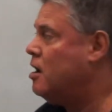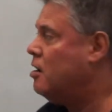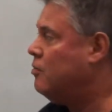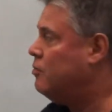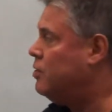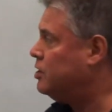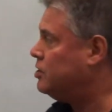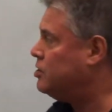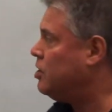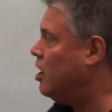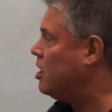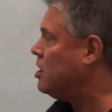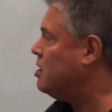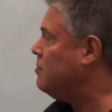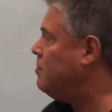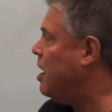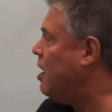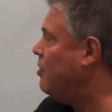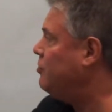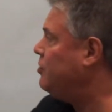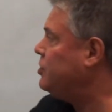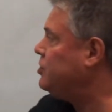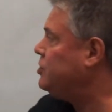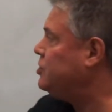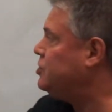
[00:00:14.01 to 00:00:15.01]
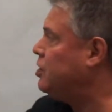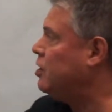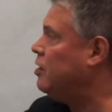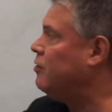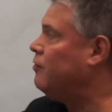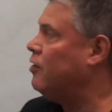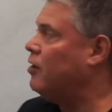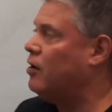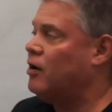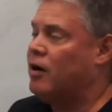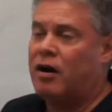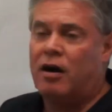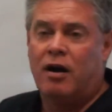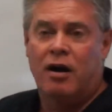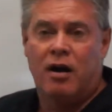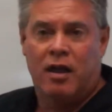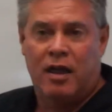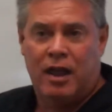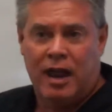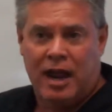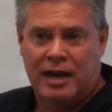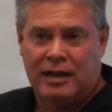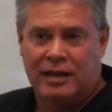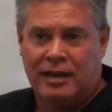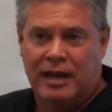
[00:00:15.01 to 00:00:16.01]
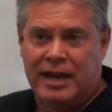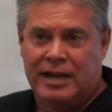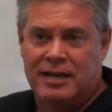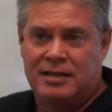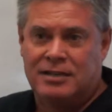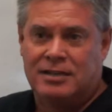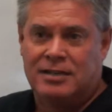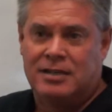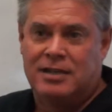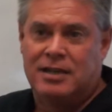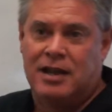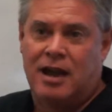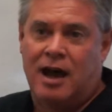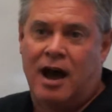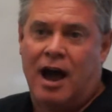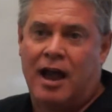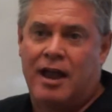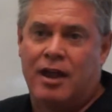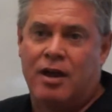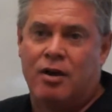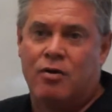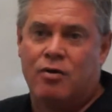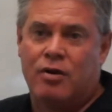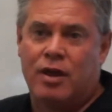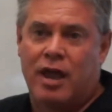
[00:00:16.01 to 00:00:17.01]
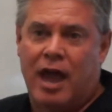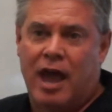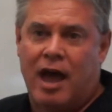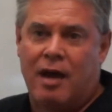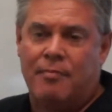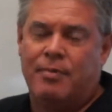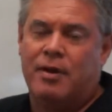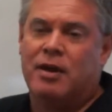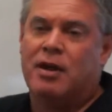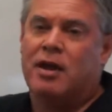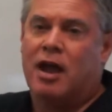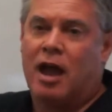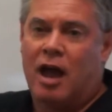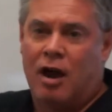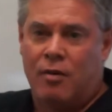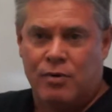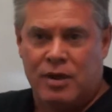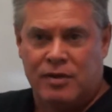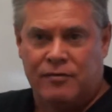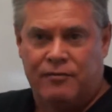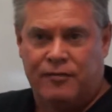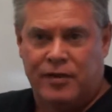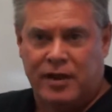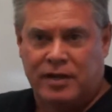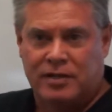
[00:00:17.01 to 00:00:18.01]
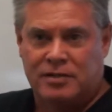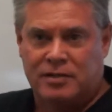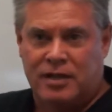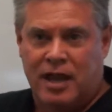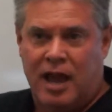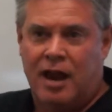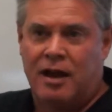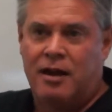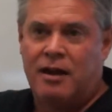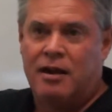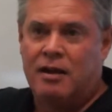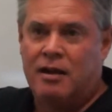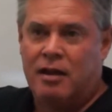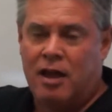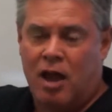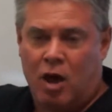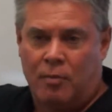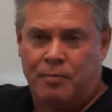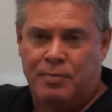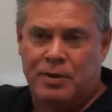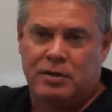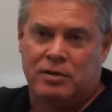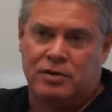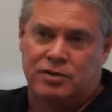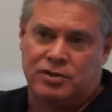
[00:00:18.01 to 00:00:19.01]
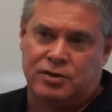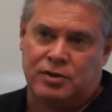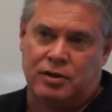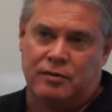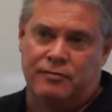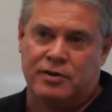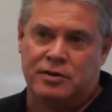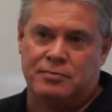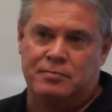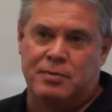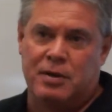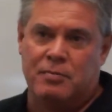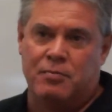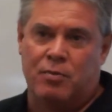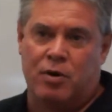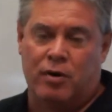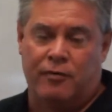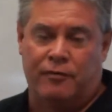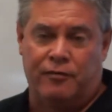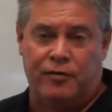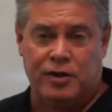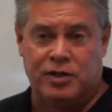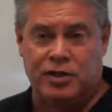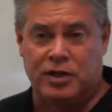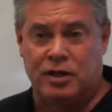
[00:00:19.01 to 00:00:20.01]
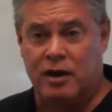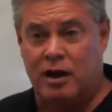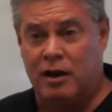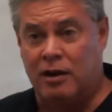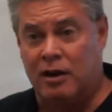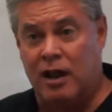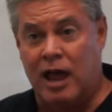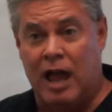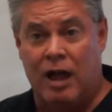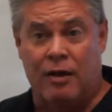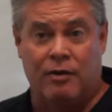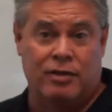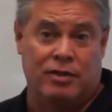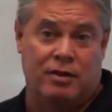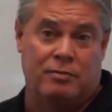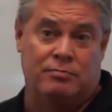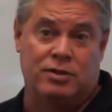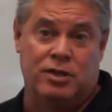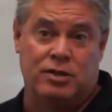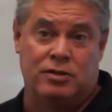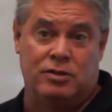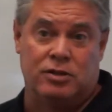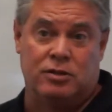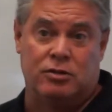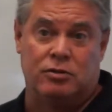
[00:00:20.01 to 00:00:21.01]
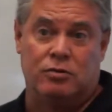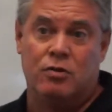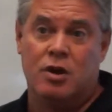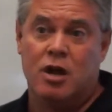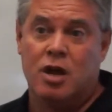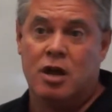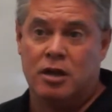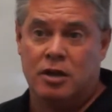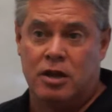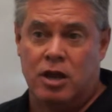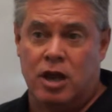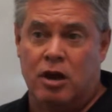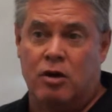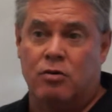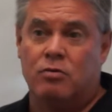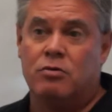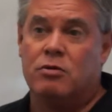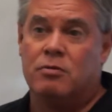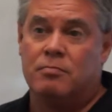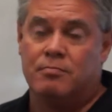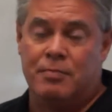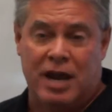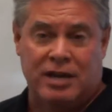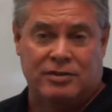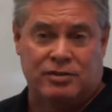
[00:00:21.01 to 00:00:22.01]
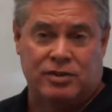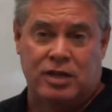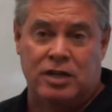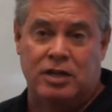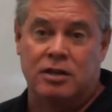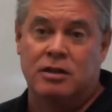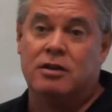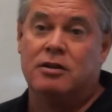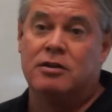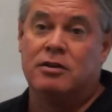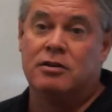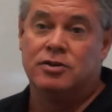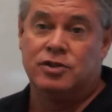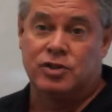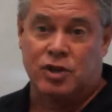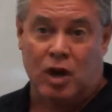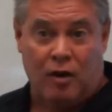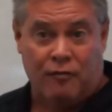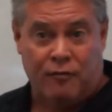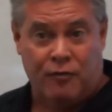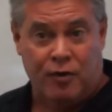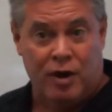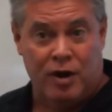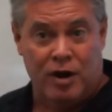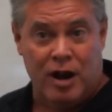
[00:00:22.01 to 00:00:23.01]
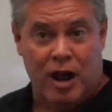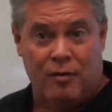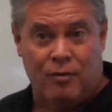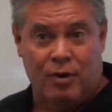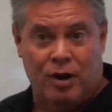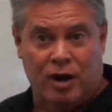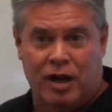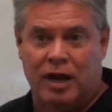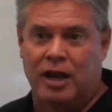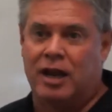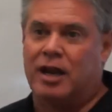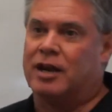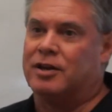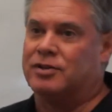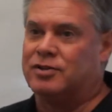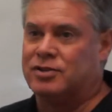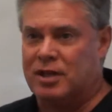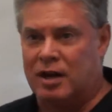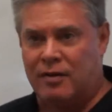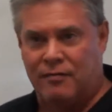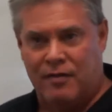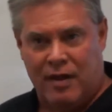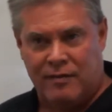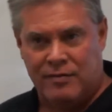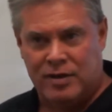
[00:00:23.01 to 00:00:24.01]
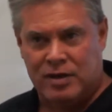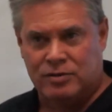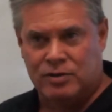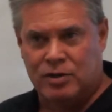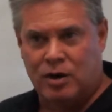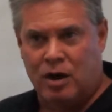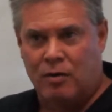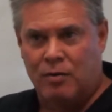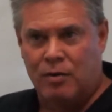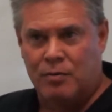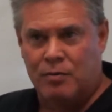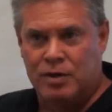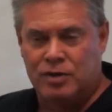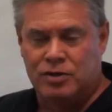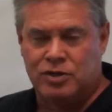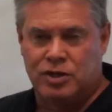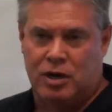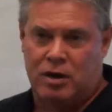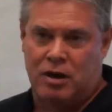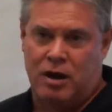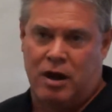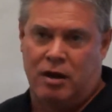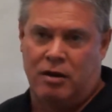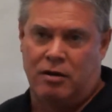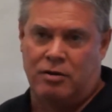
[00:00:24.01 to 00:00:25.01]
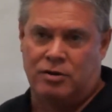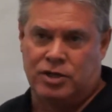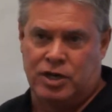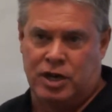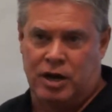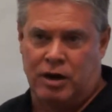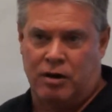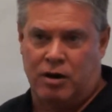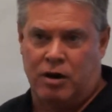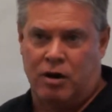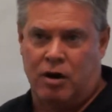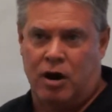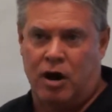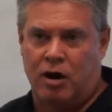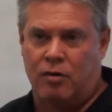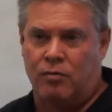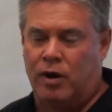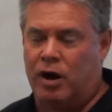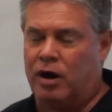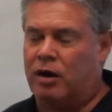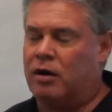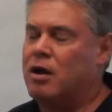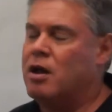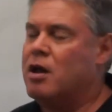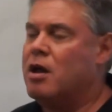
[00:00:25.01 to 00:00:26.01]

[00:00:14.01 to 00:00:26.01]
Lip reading: We talked about the server and latency I/O gap, how we fix that, helping the servers be more efficient and allowing them to do, basically software networking instead of having to use hardware with generic hardware.